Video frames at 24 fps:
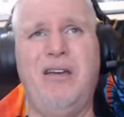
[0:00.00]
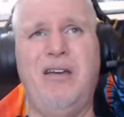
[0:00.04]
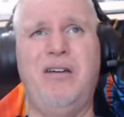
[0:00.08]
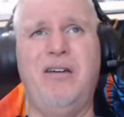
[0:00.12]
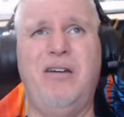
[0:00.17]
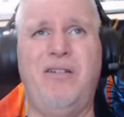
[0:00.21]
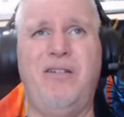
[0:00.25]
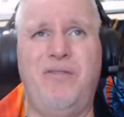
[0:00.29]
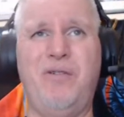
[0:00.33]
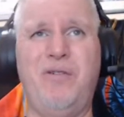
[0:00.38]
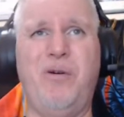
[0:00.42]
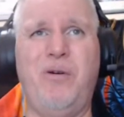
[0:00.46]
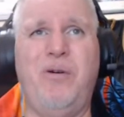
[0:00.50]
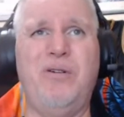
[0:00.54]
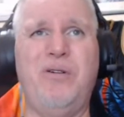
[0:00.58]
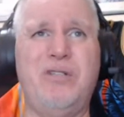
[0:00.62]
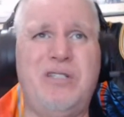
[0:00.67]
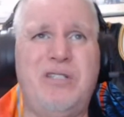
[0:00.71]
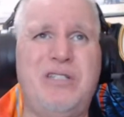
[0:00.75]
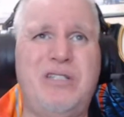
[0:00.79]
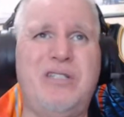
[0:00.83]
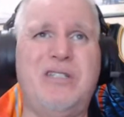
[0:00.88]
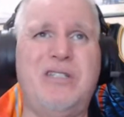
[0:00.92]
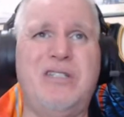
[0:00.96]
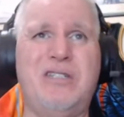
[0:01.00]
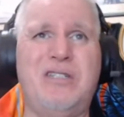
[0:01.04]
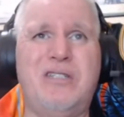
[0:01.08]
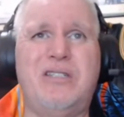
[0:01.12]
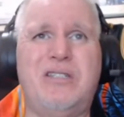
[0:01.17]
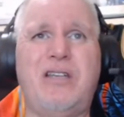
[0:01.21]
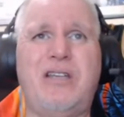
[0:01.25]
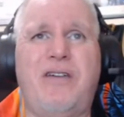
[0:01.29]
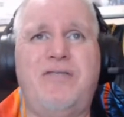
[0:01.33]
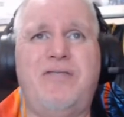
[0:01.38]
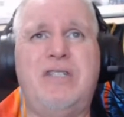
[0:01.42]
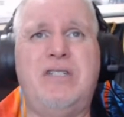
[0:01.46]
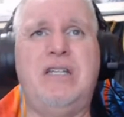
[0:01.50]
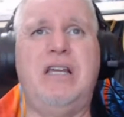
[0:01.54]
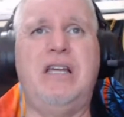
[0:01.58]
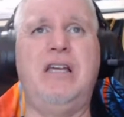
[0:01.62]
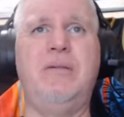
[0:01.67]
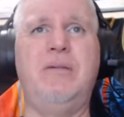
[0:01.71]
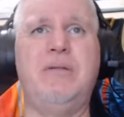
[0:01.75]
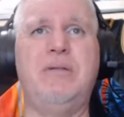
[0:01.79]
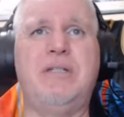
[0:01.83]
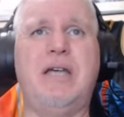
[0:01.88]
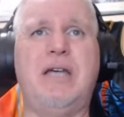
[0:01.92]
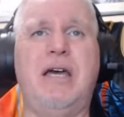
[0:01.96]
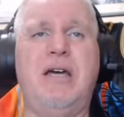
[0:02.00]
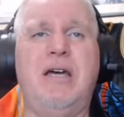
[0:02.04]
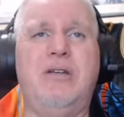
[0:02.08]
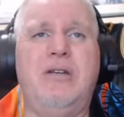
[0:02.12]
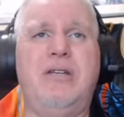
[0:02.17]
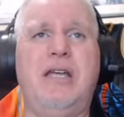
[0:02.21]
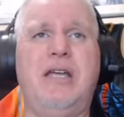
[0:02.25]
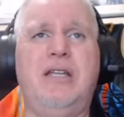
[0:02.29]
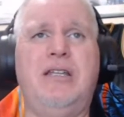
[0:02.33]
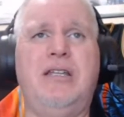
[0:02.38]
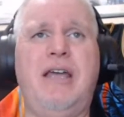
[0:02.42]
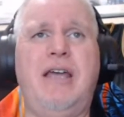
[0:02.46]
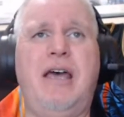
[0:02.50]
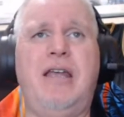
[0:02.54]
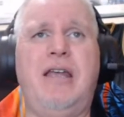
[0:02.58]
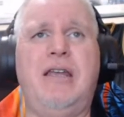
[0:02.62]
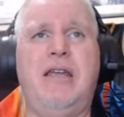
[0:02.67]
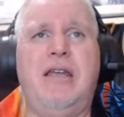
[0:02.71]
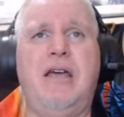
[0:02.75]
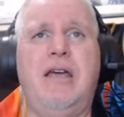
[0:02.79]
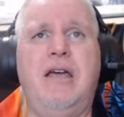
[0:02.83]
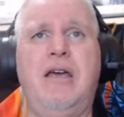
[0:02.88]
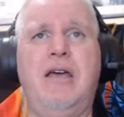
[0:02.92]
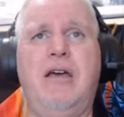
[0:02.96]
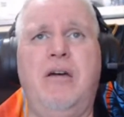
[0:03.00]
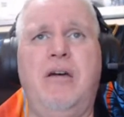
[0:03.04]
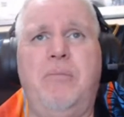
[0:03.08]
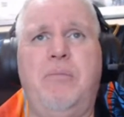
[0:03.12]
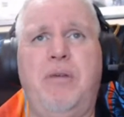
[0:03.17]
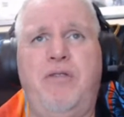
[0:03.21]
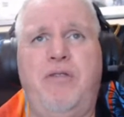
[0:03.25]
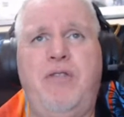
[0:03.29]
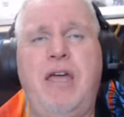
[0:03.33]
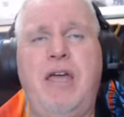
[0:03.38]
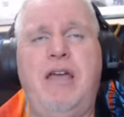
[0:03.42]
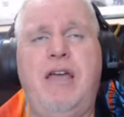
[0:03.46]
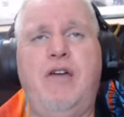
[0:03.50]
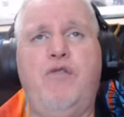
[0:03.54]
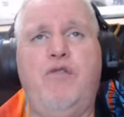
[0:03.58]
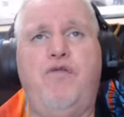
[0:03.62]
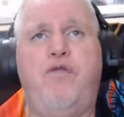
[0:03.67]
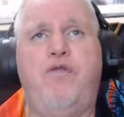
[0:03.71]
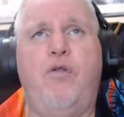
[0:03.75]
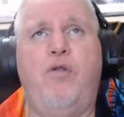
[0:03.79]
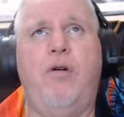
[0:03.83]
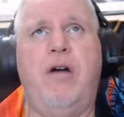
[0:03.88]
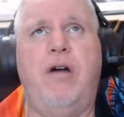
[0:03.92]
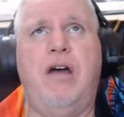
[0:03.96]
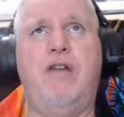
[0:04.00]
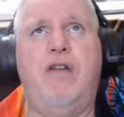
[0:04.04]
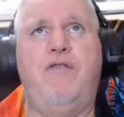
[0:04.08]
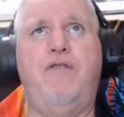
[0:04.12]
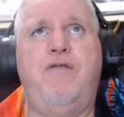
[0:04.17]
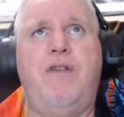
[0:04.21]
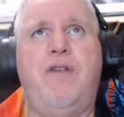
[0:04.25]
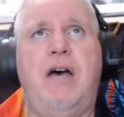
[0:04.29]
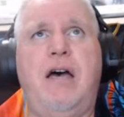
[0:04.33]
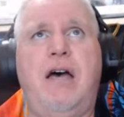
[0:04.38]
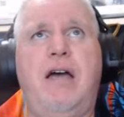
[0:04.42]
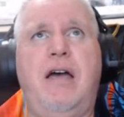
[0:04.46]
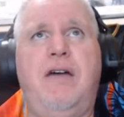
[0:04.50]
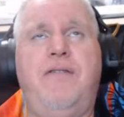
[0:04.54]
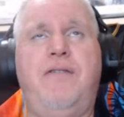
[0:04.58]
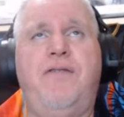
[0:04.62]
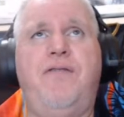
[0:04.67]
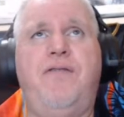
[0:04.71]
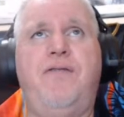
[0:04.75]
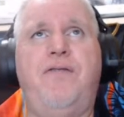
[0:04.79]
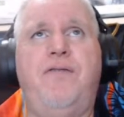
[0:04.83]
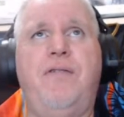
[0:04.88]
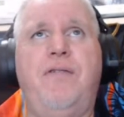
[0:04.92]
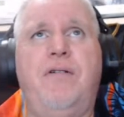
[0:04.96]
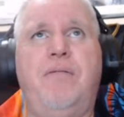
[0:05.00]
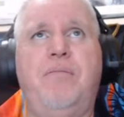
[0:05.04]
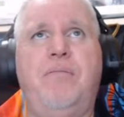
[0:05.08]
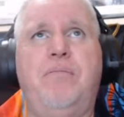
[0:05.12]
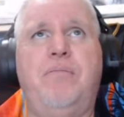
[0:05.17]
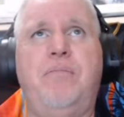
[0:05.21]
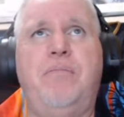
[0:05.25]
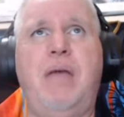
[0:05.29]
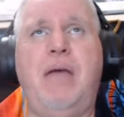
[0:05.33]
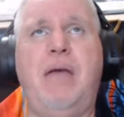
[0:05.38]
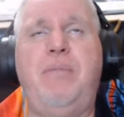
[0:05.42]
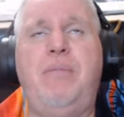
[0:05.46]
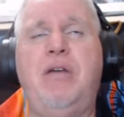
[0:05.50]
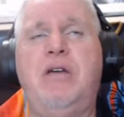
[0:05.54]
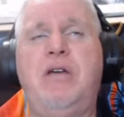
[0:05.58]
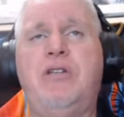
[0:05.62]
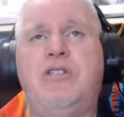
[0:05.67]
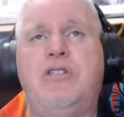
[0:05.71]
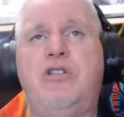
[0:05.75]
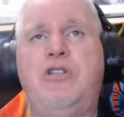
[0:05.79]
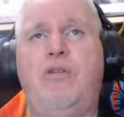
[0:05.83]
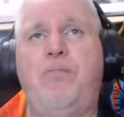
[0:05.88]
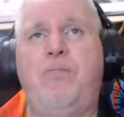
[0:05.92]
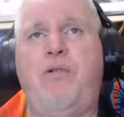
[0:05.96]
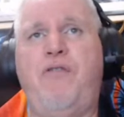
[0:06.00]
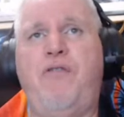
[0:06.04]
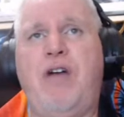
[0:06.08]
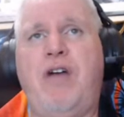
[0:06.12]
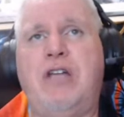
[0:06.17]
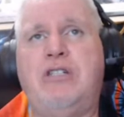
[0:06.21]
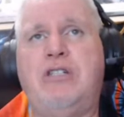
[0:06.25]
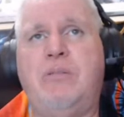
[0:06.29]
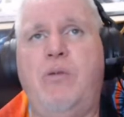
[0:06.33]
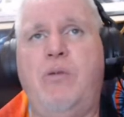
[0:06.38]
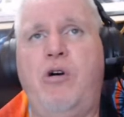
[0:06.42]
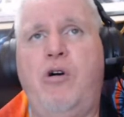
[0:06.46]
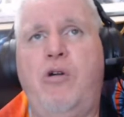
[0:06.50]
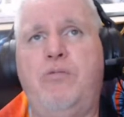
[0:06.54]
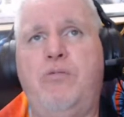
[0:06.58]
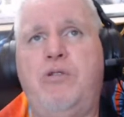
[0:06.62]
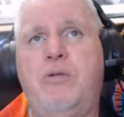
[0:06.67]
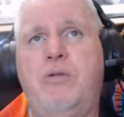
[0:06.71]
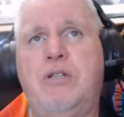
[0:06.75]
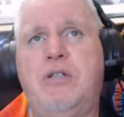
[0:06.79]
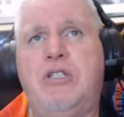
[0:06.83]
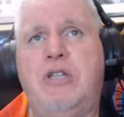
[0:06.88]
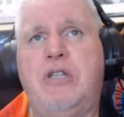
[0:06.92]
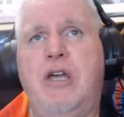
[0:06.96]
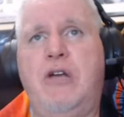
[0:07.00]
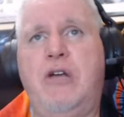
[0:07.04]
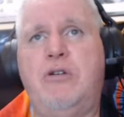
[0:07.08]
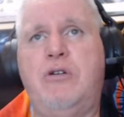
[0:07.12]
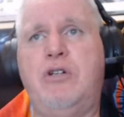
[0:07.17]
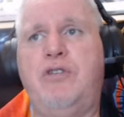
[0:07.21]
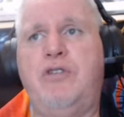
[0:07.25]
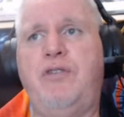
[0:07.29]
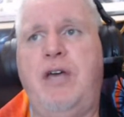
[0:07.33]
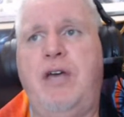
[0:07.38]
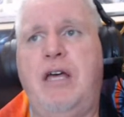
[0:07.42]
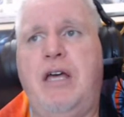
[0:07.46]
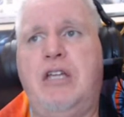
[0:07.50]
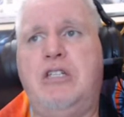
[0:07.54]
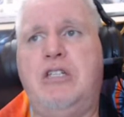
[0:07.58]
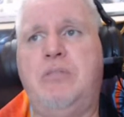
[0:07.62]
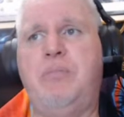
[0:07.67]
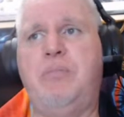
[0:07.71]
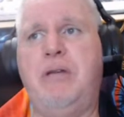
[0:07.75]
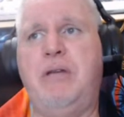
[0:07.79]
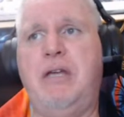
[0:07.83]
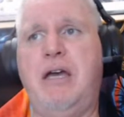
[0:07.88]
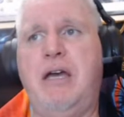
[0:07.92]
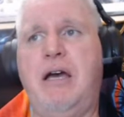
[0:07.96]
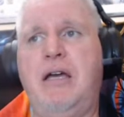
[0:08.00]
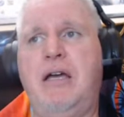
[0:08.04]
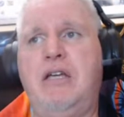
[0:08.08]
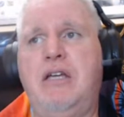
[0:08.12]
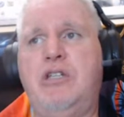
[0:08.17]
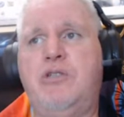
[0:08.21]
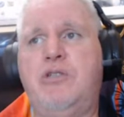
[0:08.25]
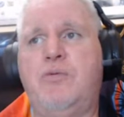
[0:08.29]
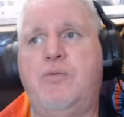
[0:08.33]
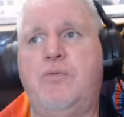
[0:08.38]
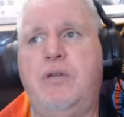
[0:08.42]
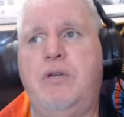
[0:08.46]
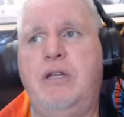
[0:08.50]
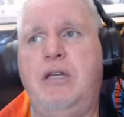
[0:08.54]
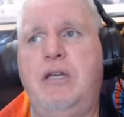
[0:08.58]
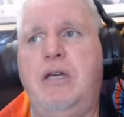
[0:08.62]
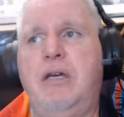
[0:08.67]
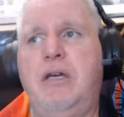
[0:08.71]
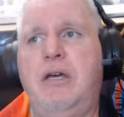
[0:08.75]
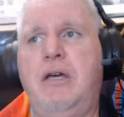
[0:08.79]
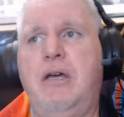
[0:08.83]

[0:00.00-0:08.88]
of course, tough teams, I get that. But if they can get 4 out of 5, maybe can still provide some hope to us Lakers fans. But yeah, it's really,